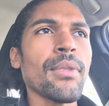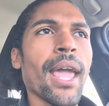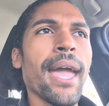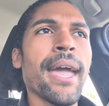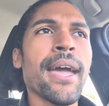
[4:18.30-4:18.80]

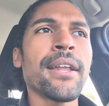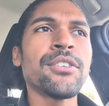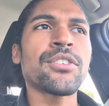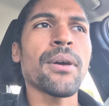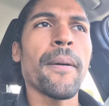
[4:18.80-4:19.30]

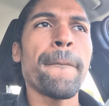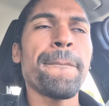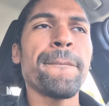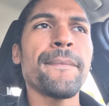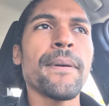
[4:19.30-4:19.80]
And
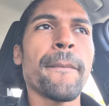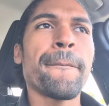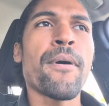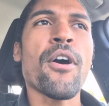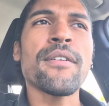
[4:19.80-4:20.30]

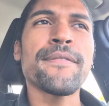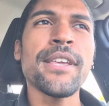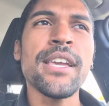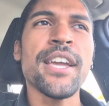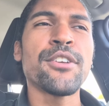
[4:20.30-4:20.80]
part of
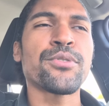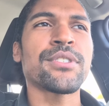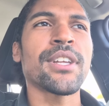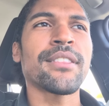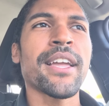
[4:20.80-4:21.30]
the
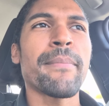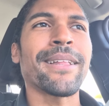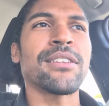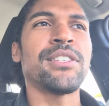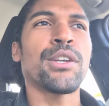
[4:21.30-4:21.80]
interesting thing
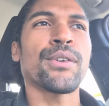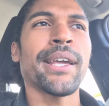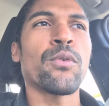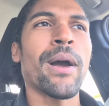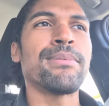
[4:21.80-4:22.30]
about the secret
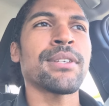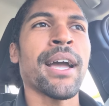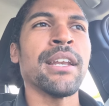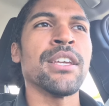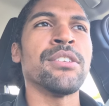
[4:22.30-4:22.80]
layer
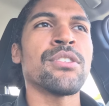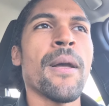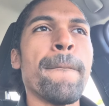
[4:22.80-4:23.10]
website is